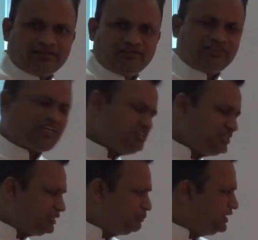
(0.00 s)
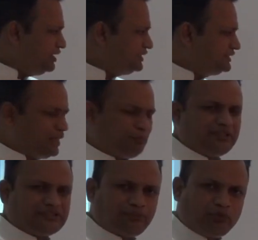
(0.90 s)
We can take a better
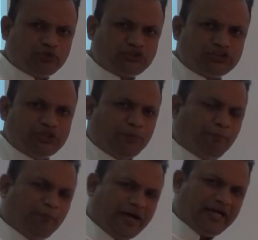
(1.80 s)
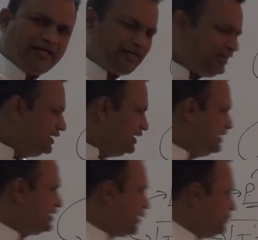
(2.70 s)
example. Suppose my
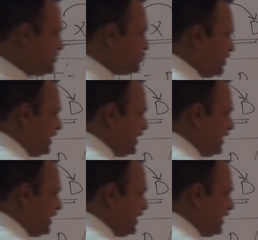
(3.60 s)
income is 1